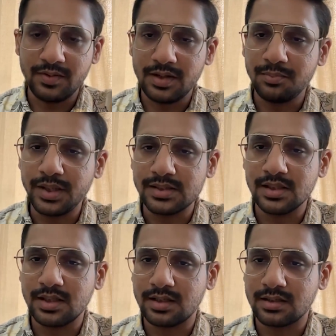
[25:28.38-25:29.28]
very
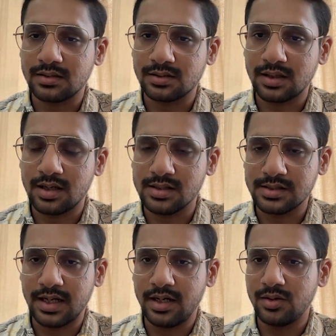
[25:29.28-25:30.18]
basic
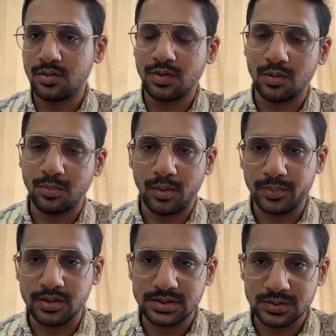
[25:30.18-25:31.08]
understanding of how pop
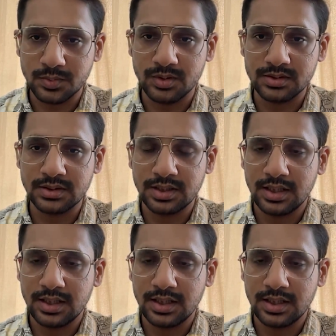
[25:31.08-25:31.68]
culture works.